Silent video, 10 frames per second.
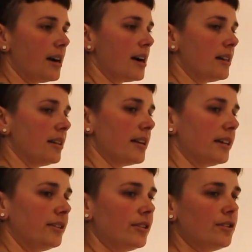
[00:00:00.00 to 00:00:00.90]

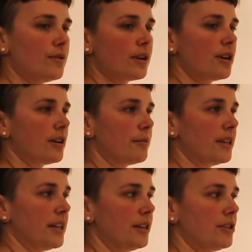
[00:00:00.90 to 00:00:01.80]
like to do a
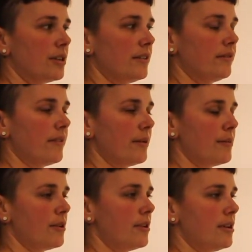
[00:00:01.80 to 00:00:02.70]
combination of
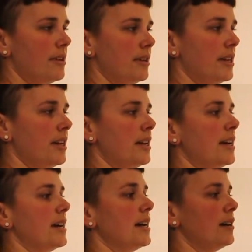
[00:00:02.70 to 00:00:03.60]
them all.
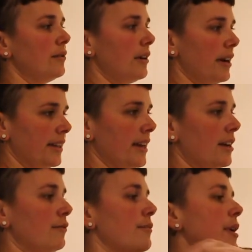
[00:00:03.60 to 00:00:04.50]

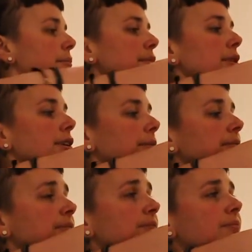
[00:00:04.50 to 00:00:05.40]
Again, remember,
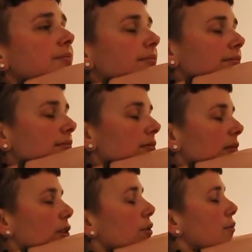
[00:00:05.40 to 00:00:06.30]

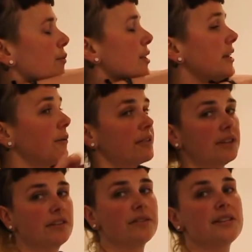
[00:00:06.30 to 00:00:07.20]
when we're working
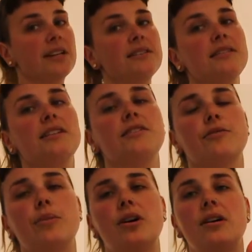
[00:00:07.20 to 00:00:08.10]
with different densities
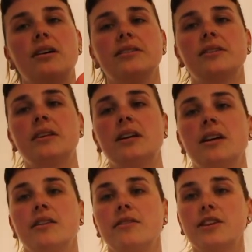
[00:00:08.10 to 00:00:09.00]
of balls,
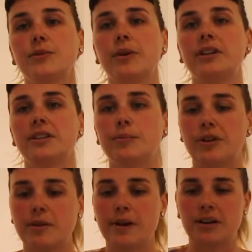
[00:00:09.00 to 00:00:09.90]
this one is
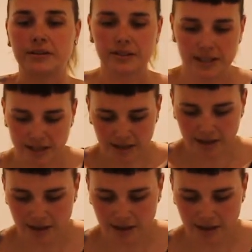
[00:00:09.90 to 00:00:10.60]
pretty bouncy.